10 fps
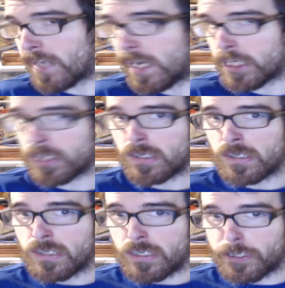case
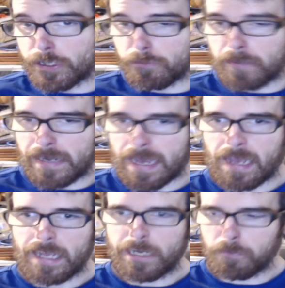you've been
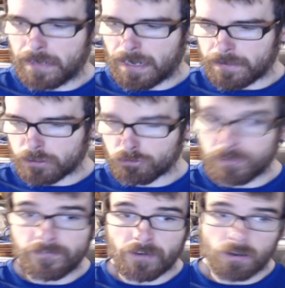out you've been out of the
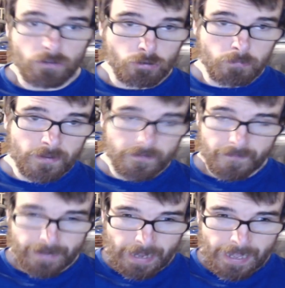Street Fighter loop
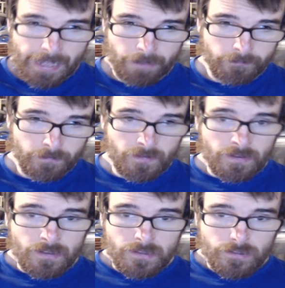like I have.
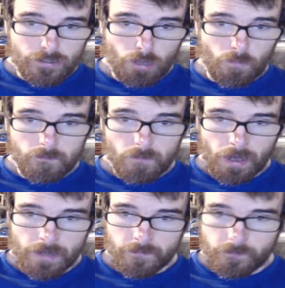So
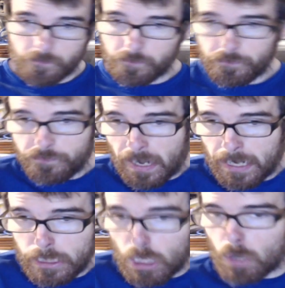uh, there
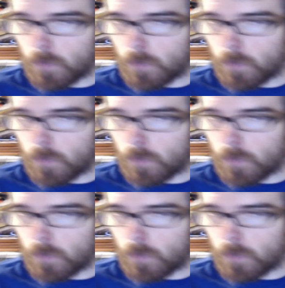you go.